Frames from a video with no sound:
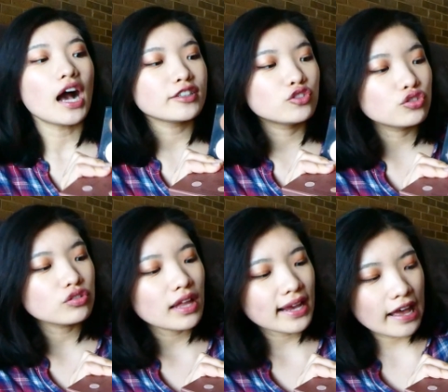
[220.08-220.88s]
I
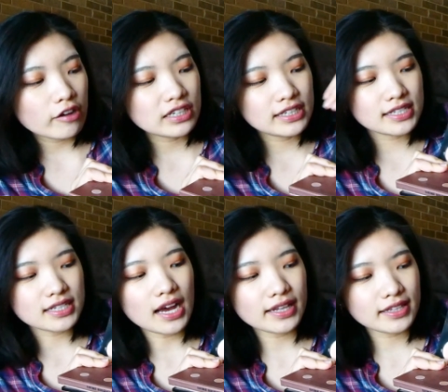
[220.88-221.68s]
do like how they
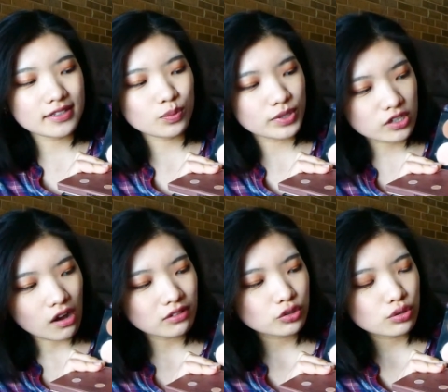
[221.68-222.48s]
designed this with
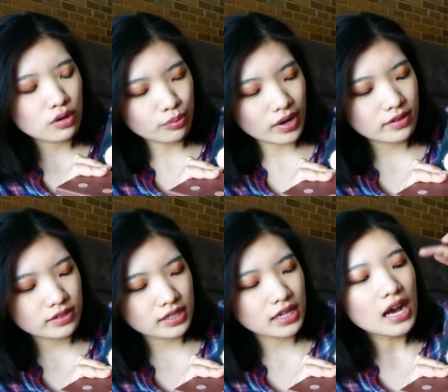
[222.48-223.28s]
contour,
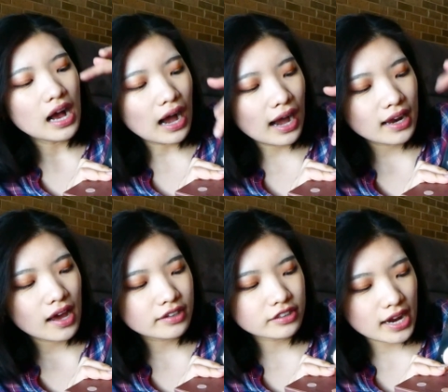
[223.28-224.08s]
bronzing,
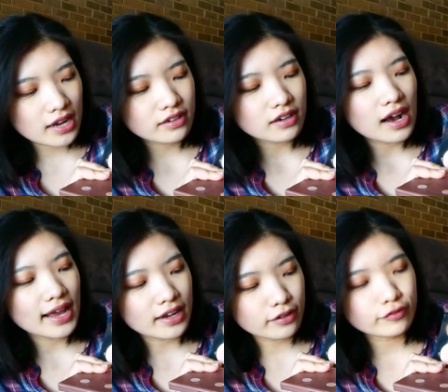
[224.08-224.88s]
highlighter, under eye
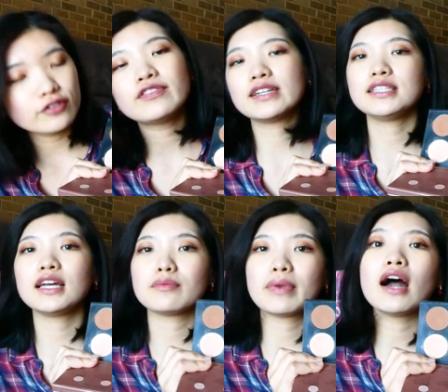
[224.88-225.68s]
and a full face
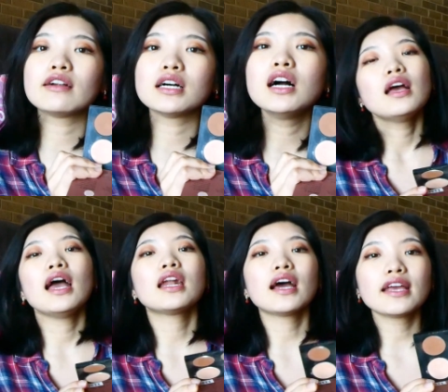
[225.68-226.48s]
setting powder.
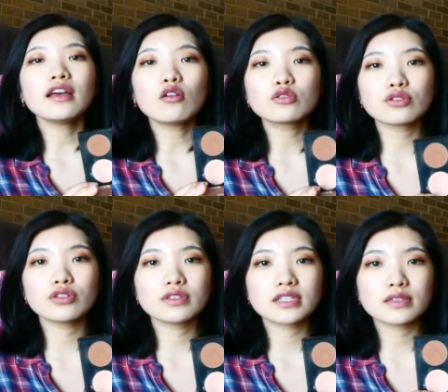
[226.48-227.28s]
And I can also
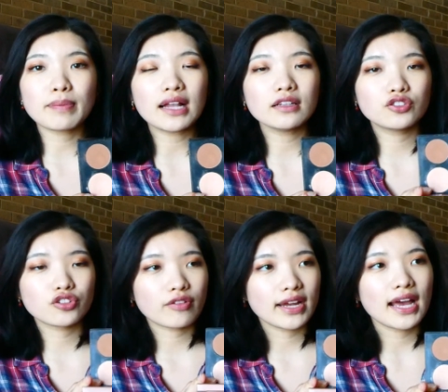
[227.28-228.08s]
use this palette to
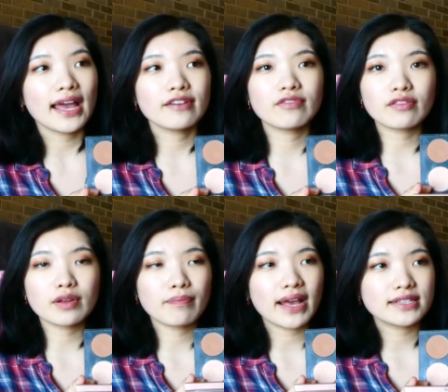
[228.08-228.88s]
create a
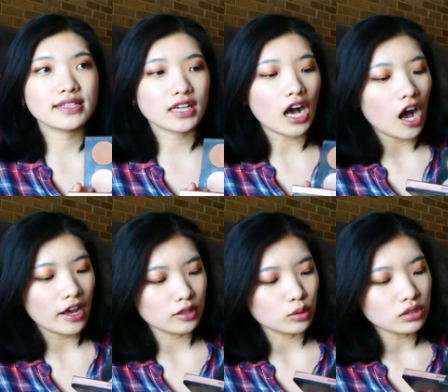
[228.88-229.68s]
very basic
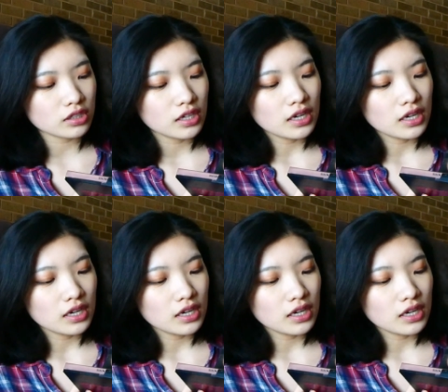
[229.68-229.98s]
eye look.